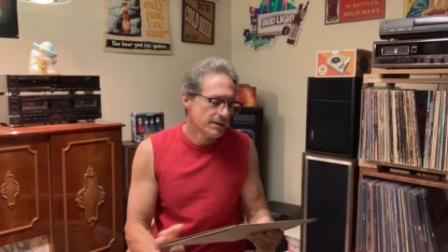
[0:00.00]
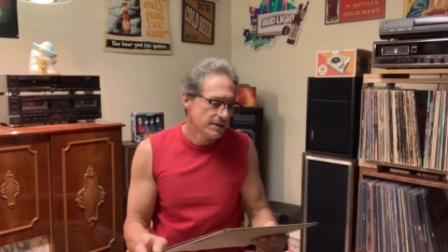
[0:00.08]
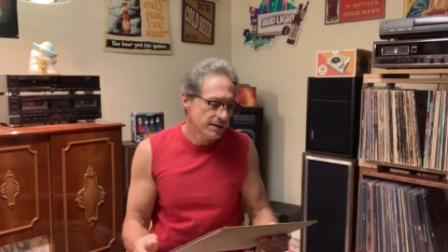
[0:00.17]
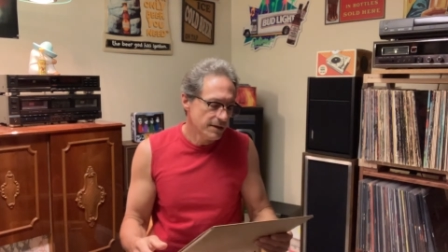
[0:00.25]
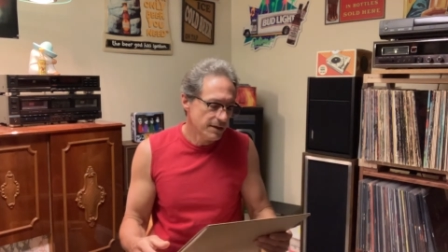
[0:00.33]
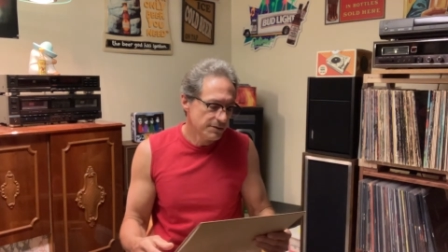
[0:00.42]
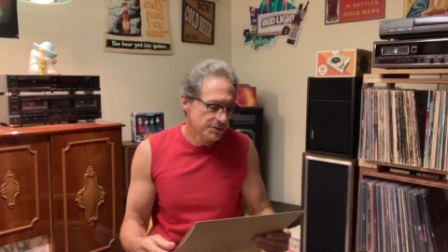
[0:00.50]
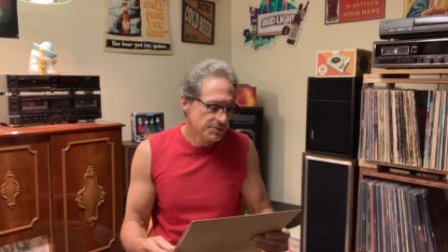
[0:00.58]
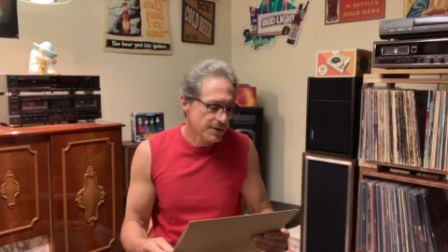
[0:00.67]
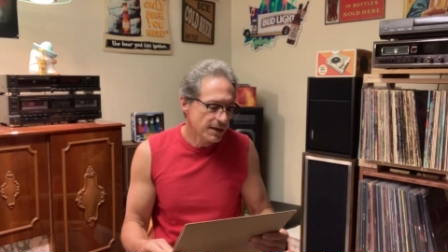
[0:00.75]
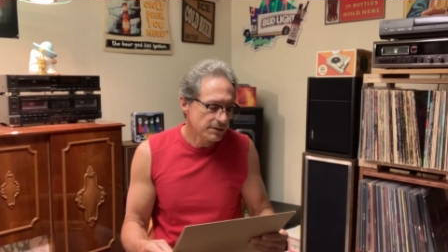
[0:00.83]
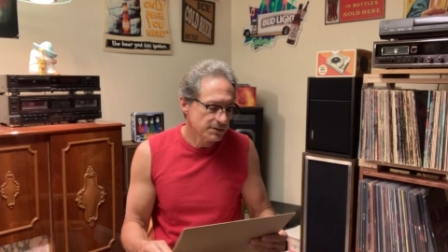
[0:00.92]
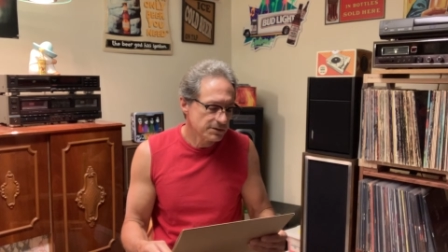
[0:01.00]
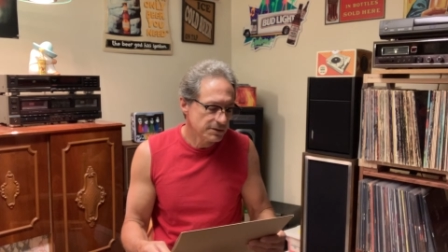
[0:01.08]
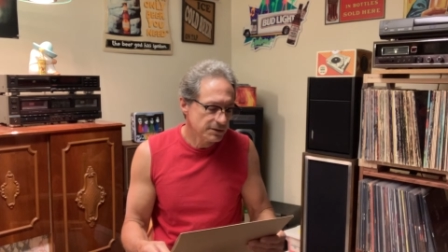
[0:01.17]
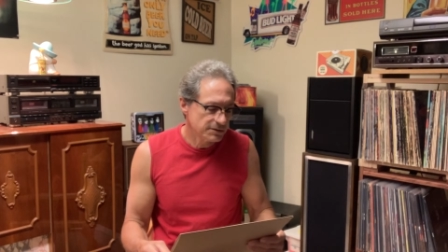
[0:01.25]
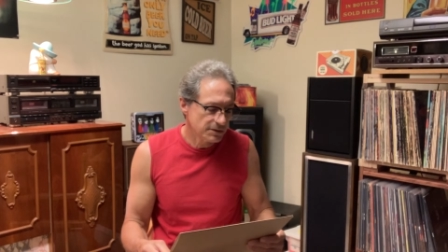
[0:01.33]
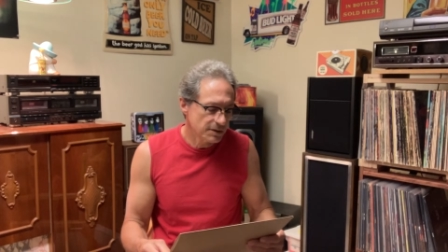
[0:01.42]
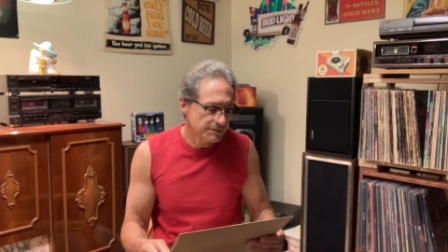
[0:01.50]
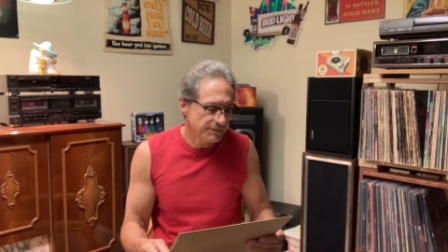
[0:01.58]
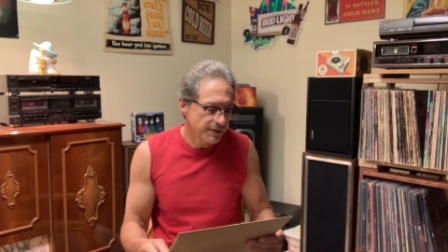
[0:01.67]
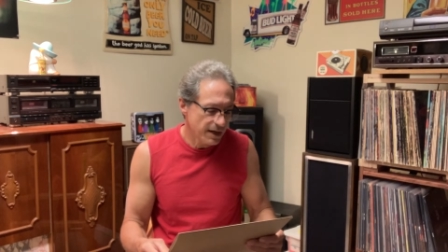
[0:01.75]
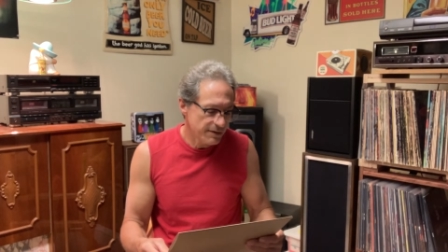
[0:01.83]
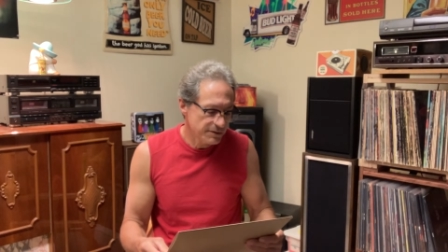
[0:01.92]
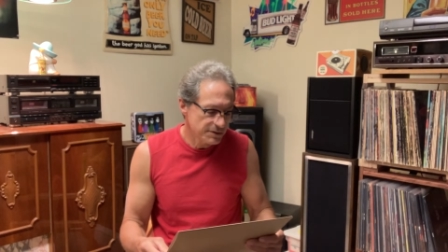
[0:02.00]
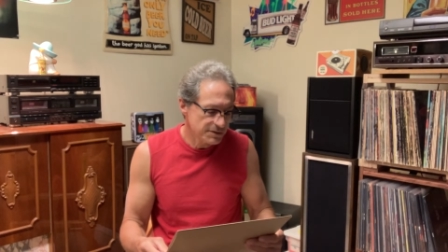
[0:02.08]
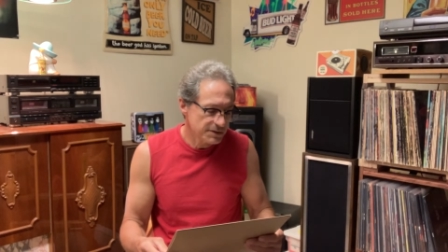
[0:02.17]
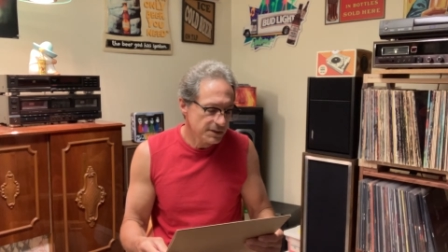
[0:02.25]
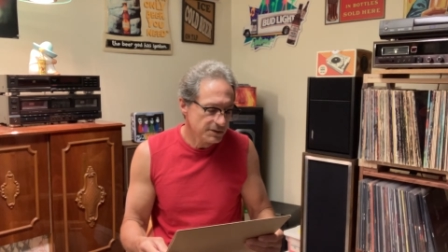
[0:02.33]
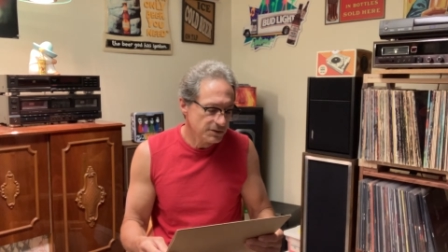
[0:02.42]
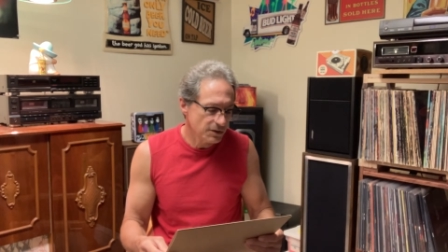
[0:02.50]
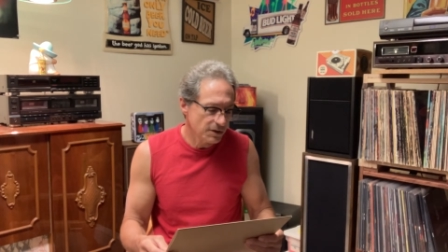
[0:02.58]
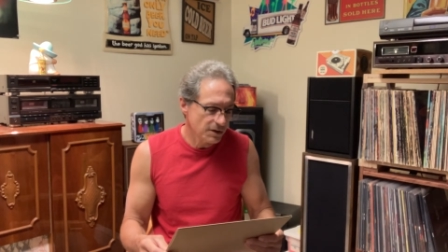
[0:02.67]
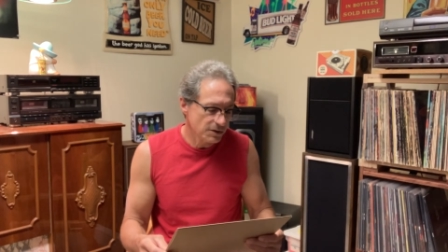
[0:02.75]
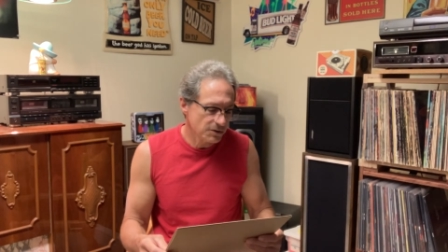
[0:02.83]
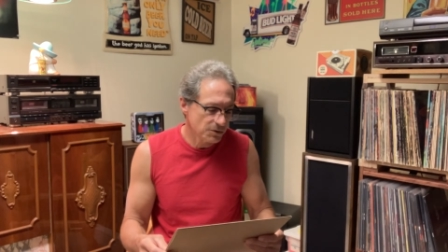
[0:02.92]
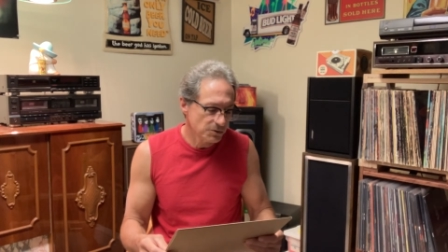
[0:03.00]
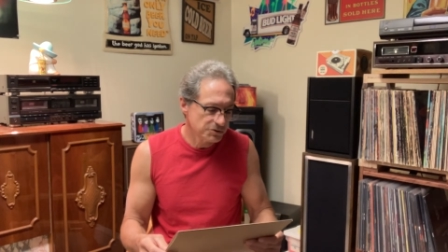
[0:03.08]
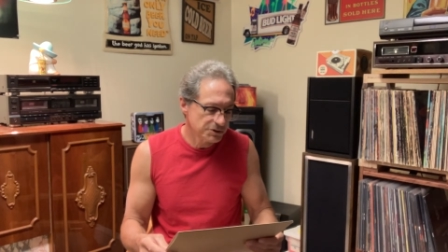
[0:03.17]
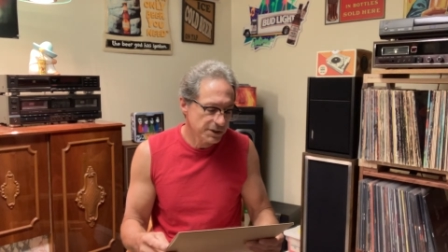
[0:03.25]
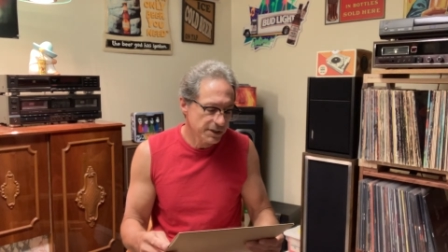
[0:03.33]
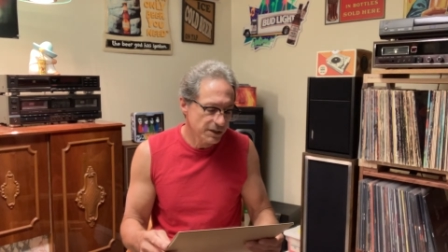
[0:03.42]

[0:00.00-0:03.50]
And the track listings on 5 and 6 are Cold Gin,